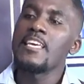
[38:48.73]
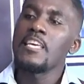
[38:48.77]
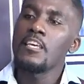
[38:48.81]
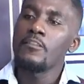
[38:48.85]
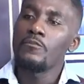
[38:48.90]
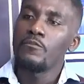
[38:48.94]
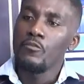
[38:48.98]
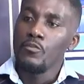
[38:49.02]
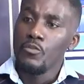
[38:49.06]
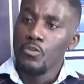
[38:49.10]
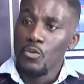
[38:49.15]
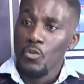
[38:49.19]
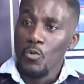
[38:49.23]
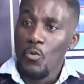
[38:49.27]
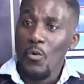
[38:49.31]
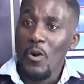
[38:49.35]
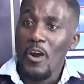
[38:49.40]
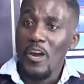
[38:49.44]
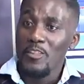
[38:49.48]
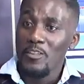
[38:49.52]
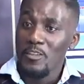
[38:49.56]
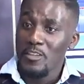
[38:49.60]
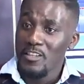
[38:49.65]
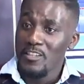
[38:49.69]
If you
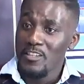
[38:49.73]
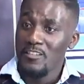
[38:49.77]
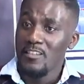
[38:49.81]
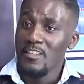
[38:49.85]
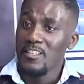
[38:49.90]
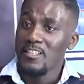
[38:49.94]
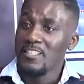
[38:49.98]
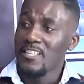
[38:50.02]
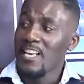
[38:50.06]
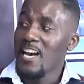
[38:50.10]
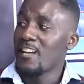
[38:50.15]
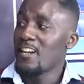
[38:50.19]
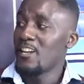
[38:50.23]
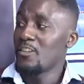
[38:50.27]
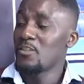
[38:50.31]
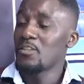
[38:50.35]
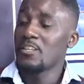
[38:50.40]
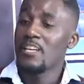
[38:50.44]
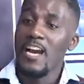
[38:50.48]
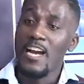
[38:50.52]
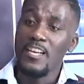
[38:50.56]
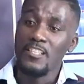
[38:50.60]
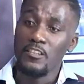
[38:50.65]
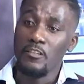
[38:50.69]
square these things out and
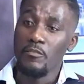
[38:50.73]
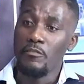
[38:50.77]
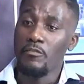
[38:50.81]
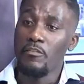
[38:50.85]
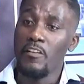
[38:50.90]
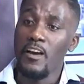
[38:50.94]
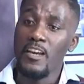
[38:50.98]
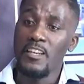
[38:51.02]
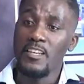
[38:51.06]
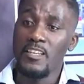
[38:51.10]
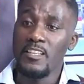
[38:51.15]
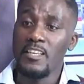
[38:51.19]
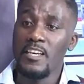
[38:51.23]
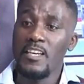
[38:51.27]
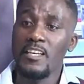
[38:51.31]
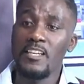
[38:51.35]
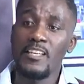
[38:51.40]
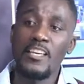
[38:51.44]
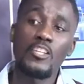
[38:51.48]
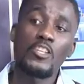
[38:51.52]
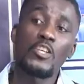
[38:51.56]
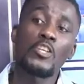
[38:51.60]
you guys are fine again,